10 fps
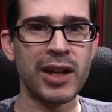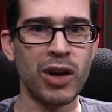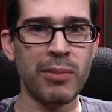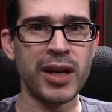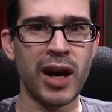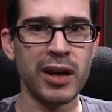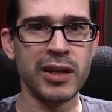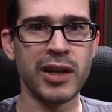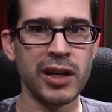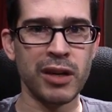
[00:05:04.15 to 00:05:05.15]
Hello, my
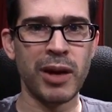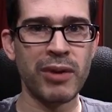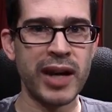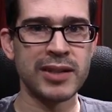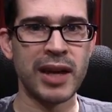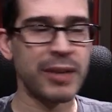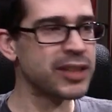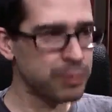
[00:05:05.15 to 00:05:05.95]
darling. Hello, my ragtime.